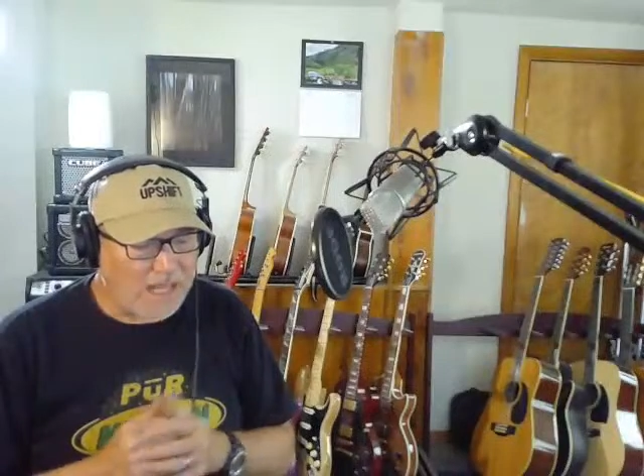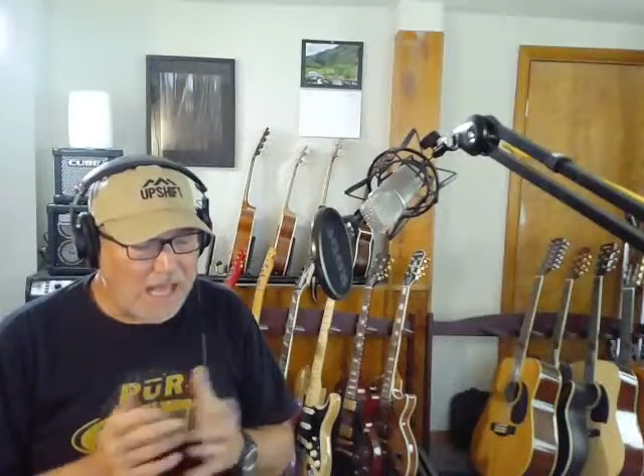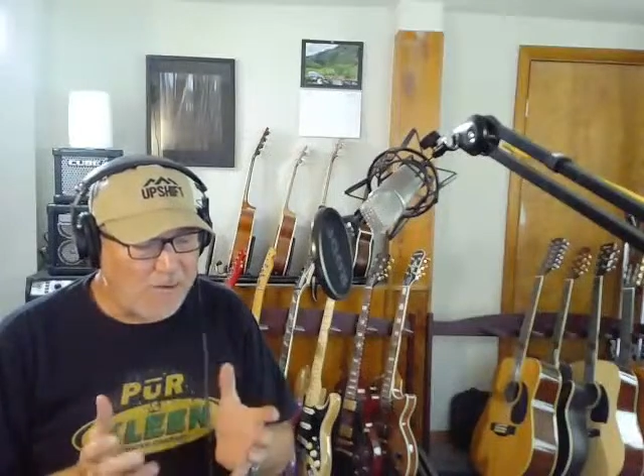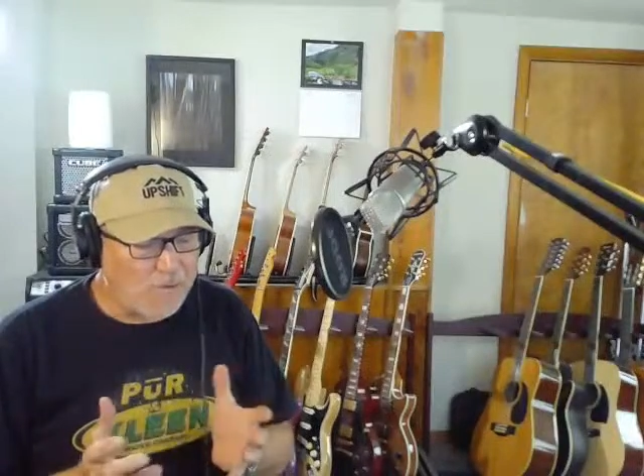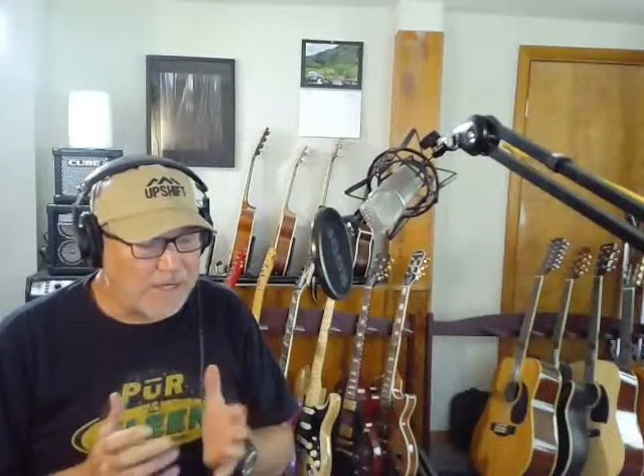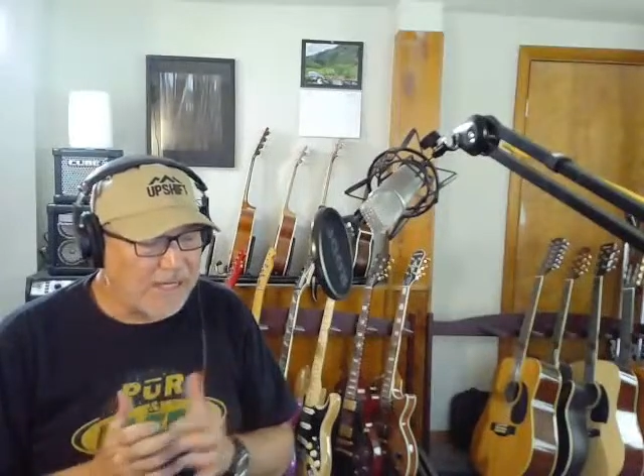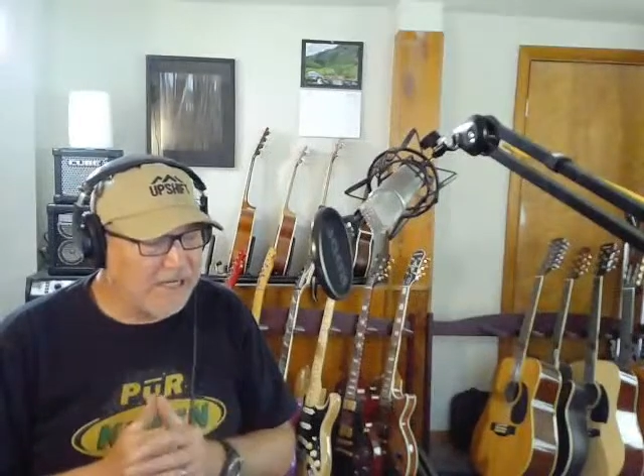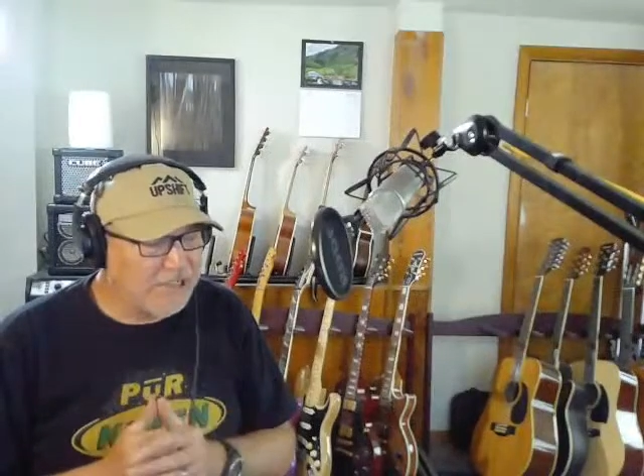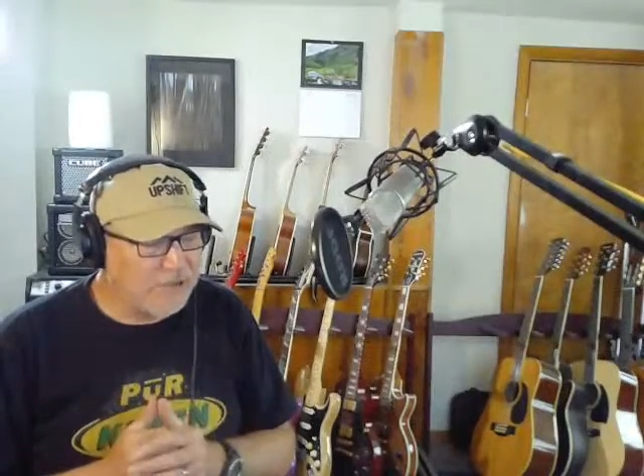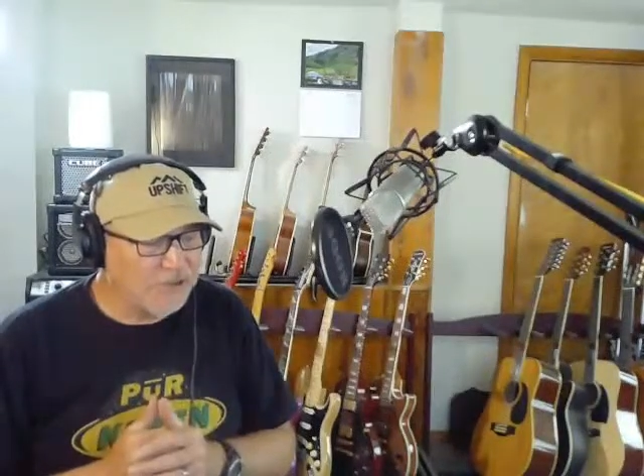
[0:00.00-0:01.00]
don't want to get
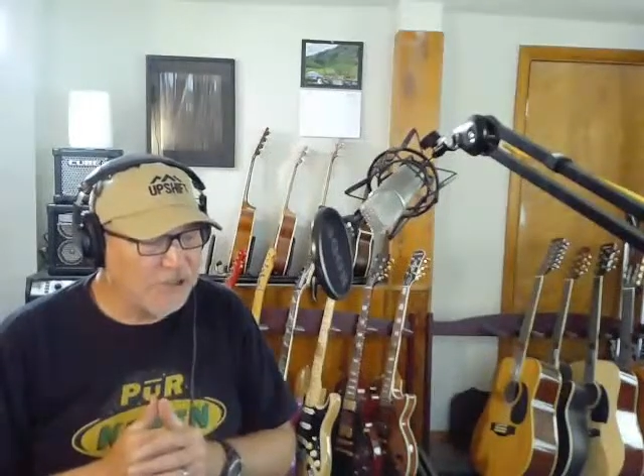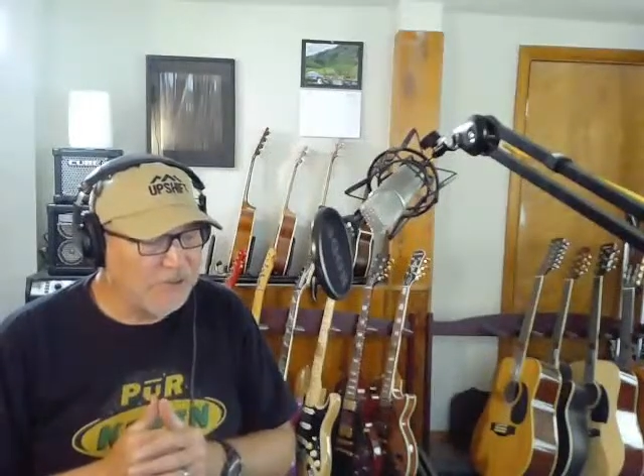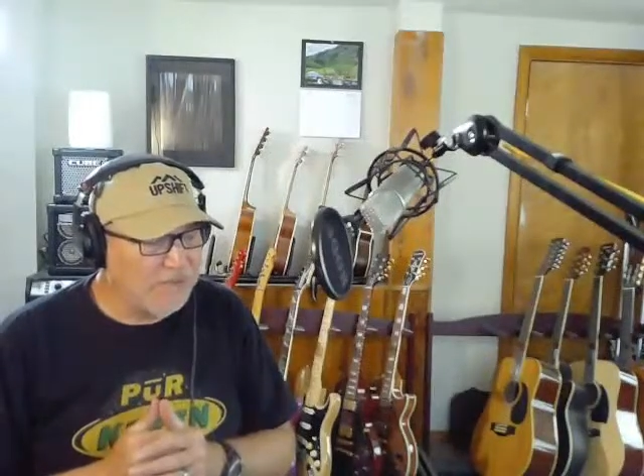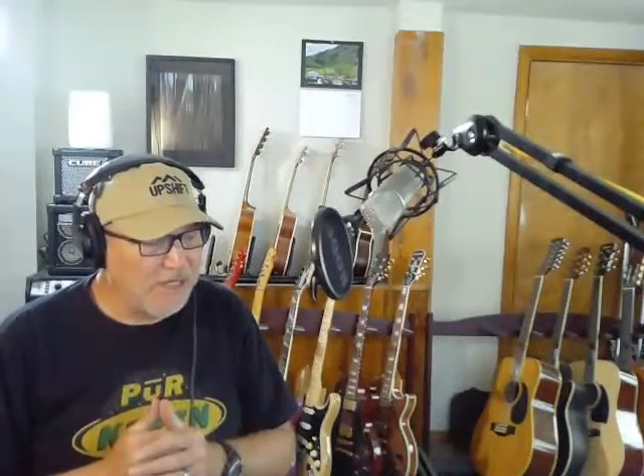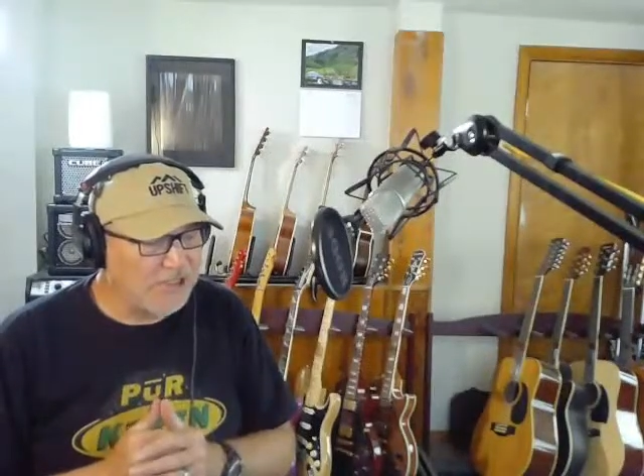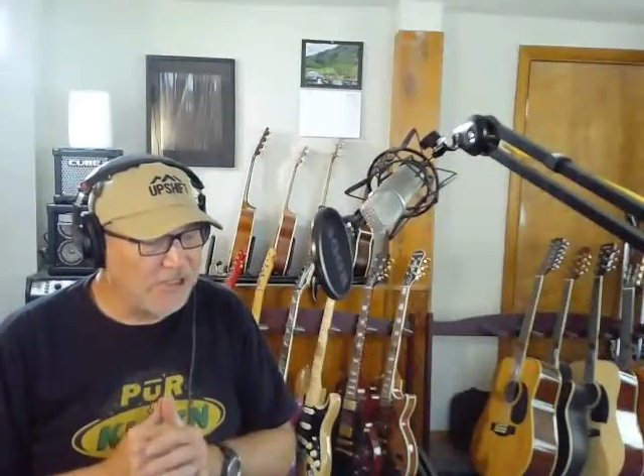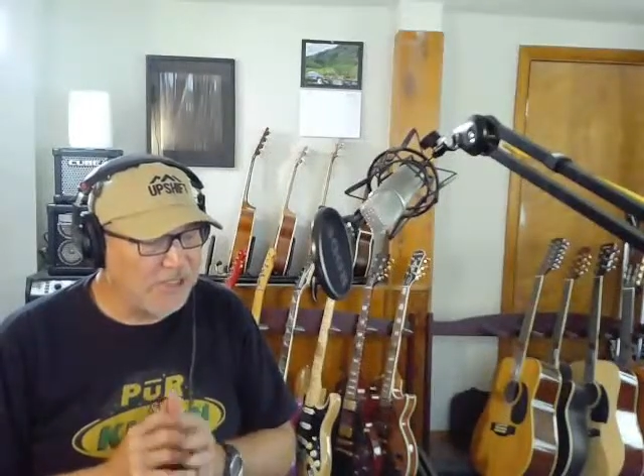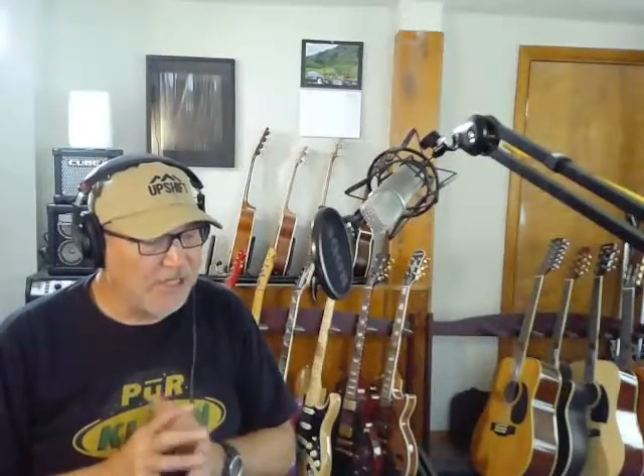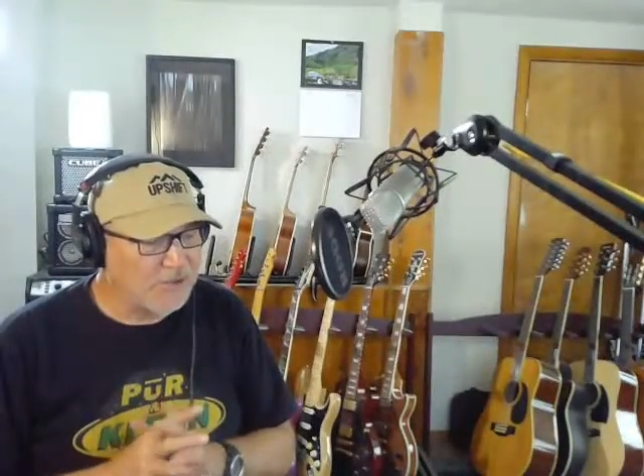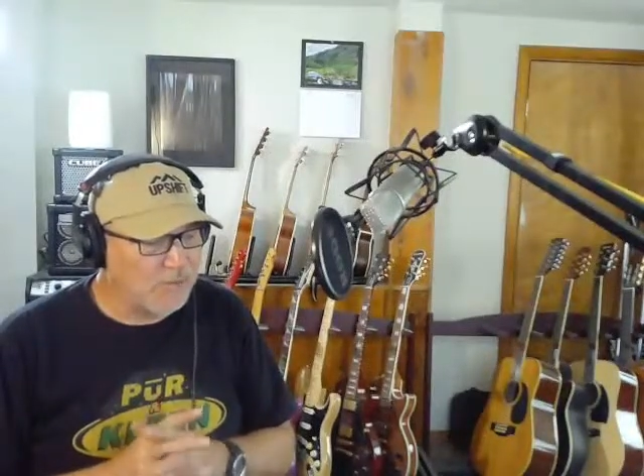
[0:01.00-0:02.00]
into it too much.
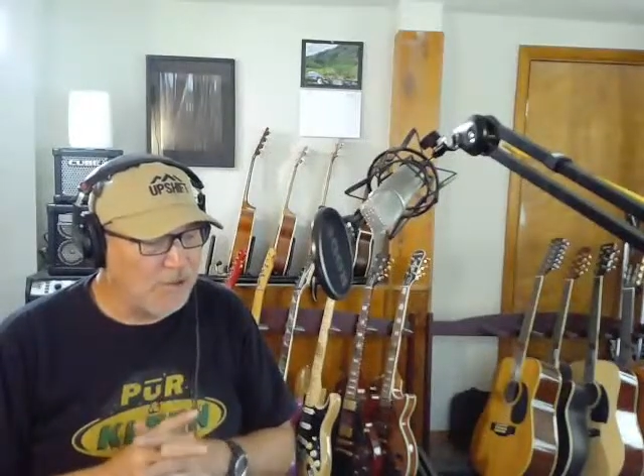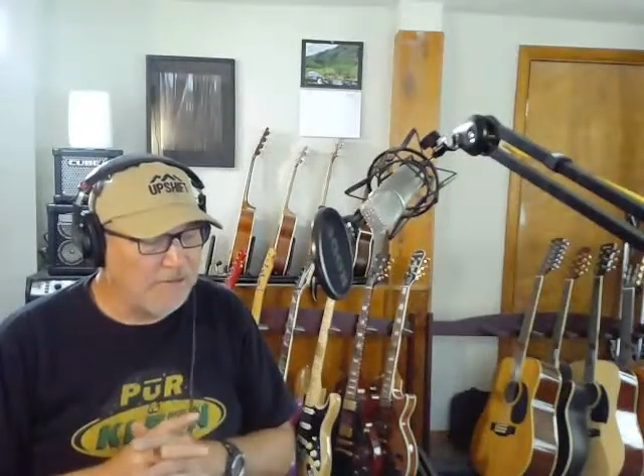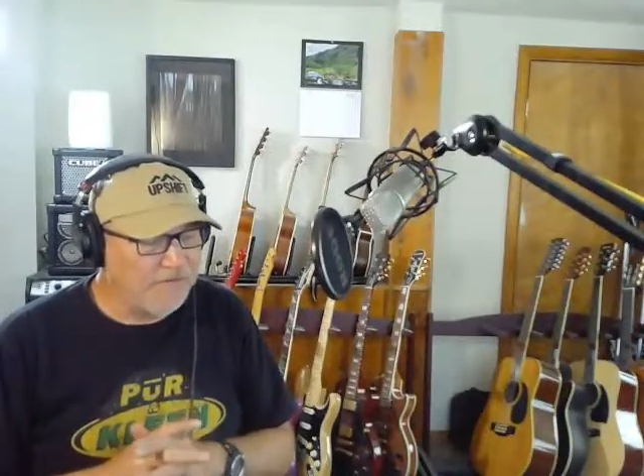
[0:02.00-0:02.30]
It's one of the